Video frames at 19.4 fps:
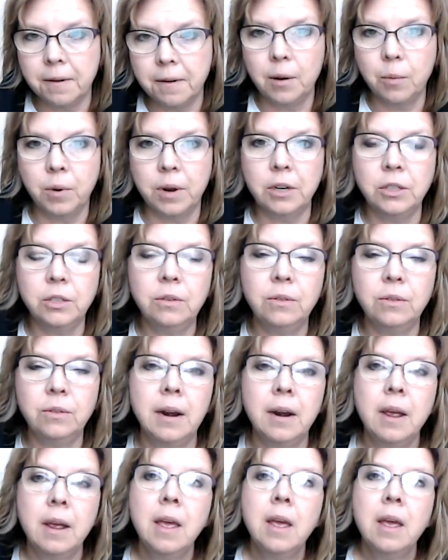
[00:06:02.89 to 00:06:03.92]
I want to do that.
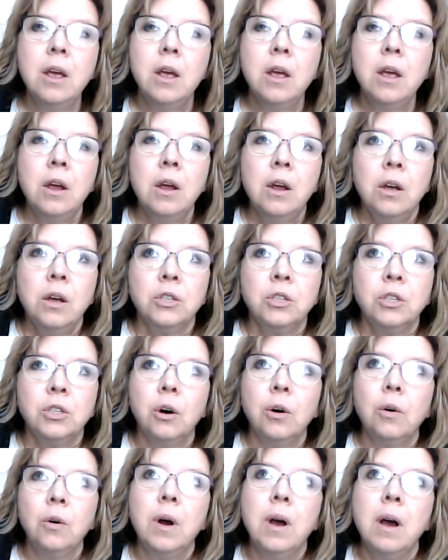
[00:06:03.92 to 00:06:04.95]

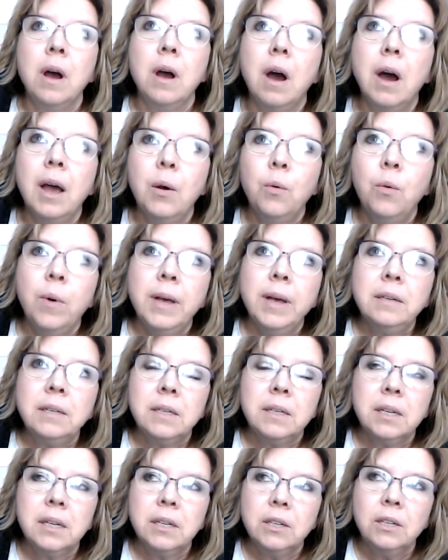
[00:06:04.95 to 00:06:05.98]
So I
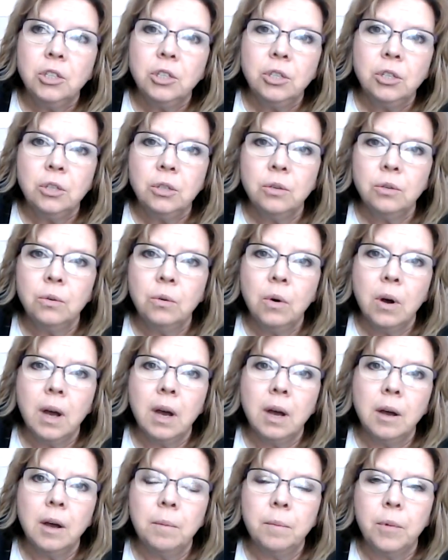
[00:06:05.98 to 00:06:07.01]
went to
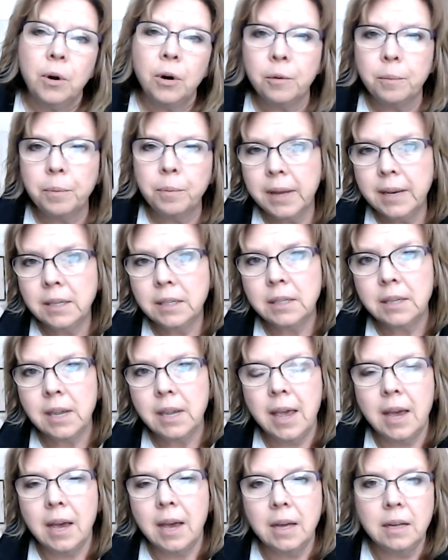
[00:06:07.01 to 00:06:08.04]
her place
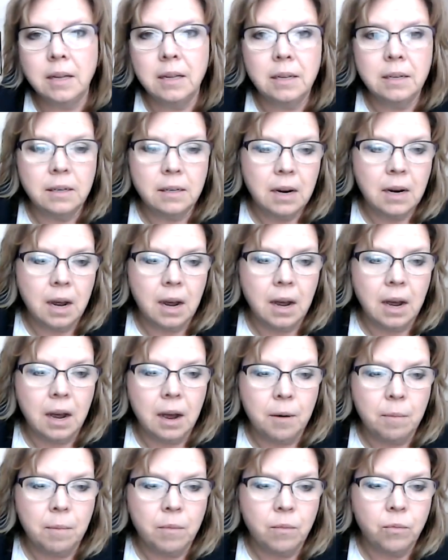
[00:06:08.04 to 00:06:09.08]
and
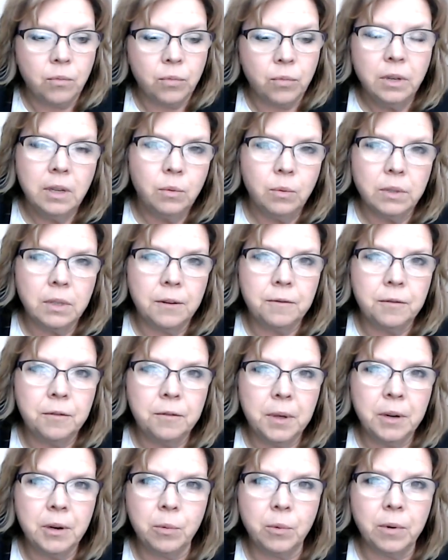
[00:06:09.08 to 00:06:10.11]
really was
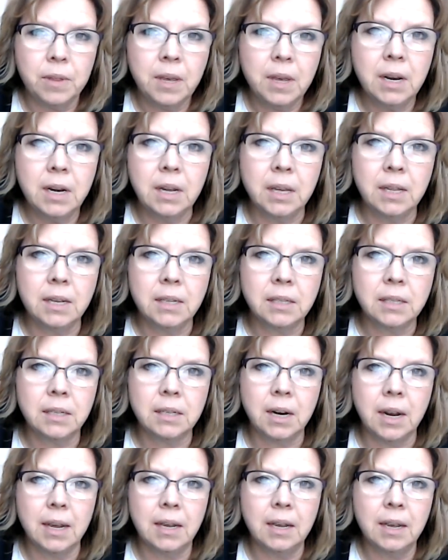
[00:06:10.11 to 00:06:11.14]
unfamiliar with any of this. And
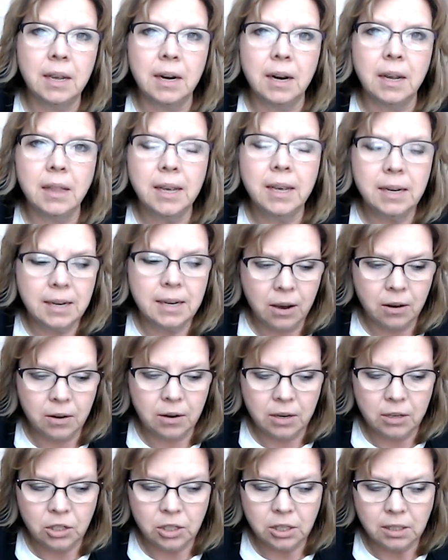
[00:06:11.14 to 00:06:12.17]
I laid down,
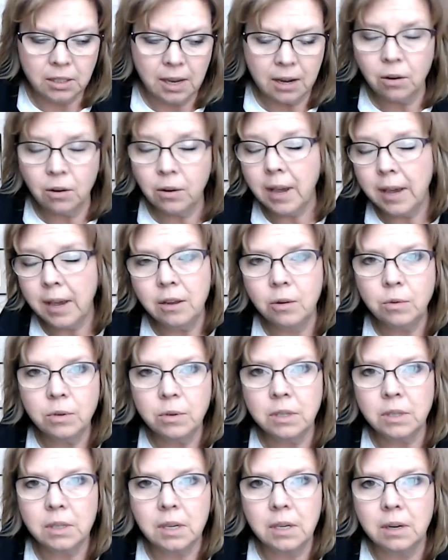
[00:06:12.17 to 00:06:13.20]
and she's like, okay, we're
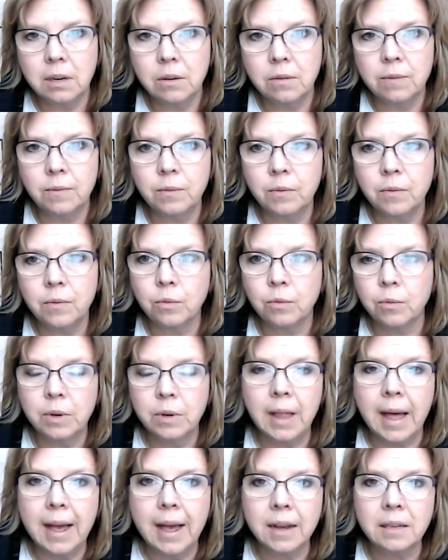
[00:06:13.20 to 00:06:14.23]
just gonna
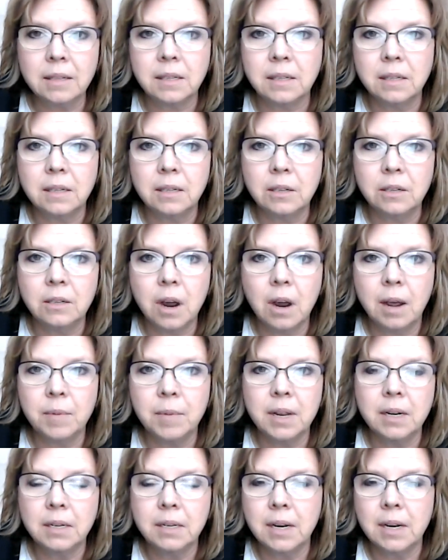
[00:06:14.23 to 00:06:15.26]
relax, and I'm
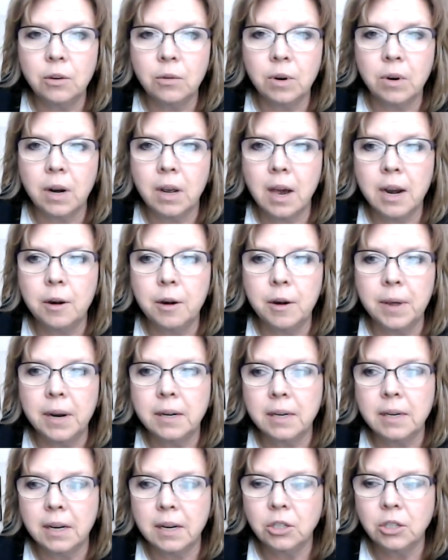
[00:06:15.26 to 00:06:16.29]
gonna take you on a guided
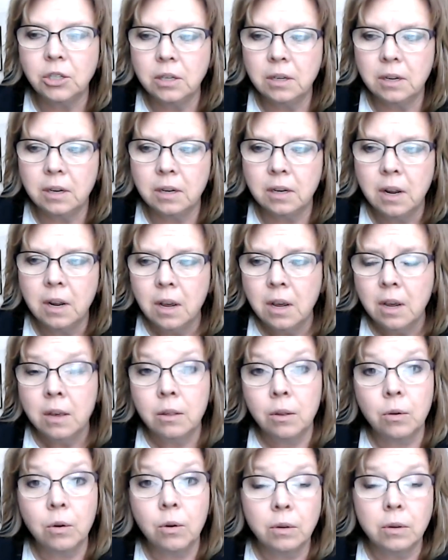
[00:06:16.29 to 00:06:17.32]
meditation. And the
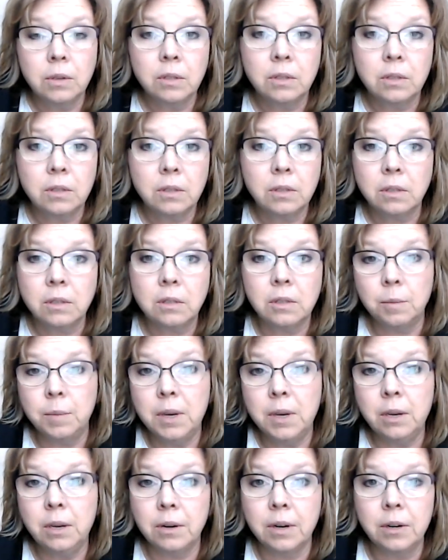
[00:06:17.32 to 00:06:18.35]
goal is to meet
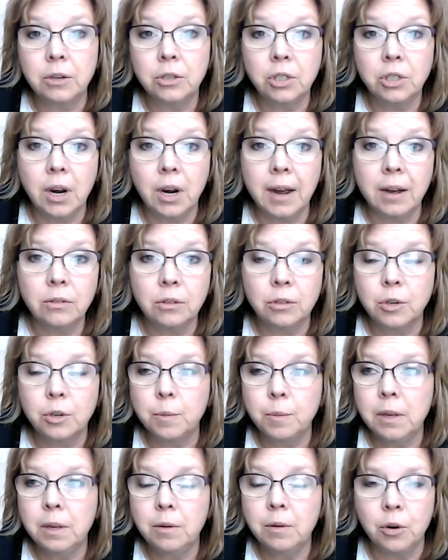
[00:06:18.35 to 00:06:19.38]
your inner child, or to
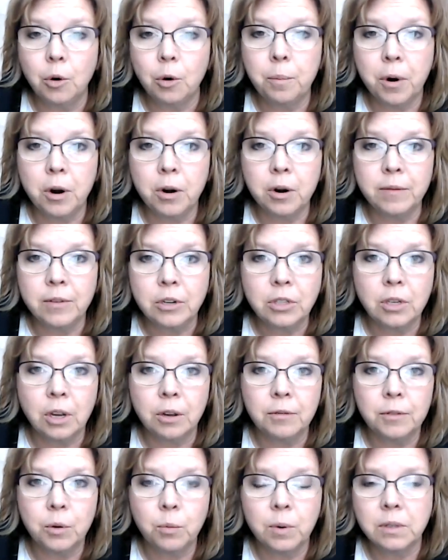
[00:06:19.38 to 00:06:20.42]
meet part of yourself
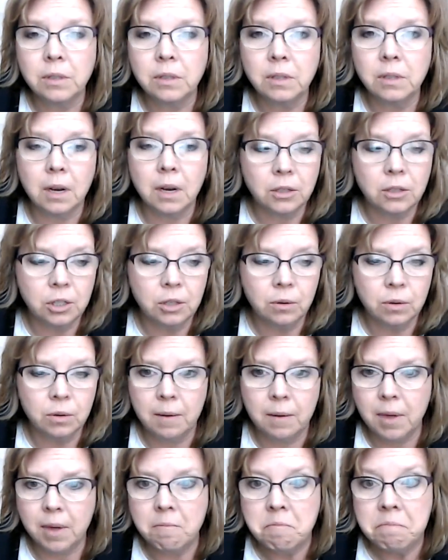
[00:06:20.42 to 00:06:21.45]
that wants to talk to you. And I
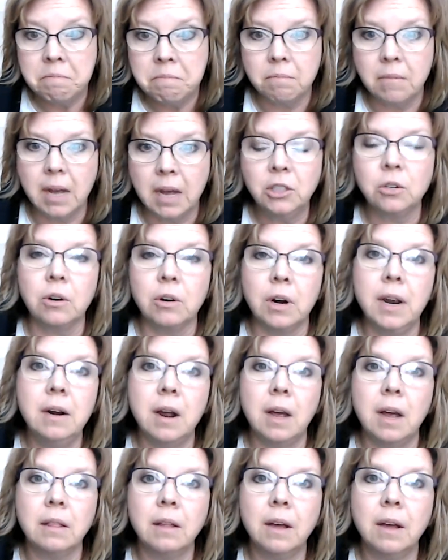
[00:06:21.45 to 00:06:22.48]
thought, that's great. I
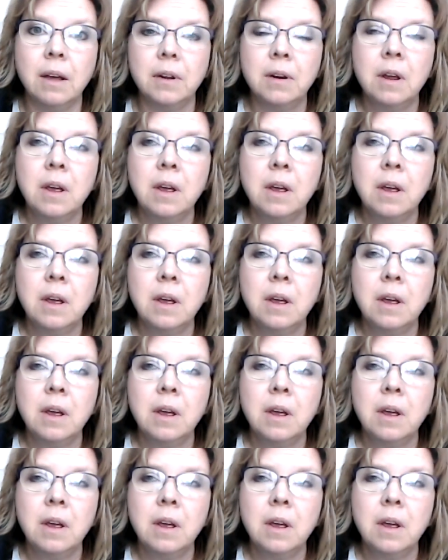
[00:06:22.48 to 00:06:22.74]
love it.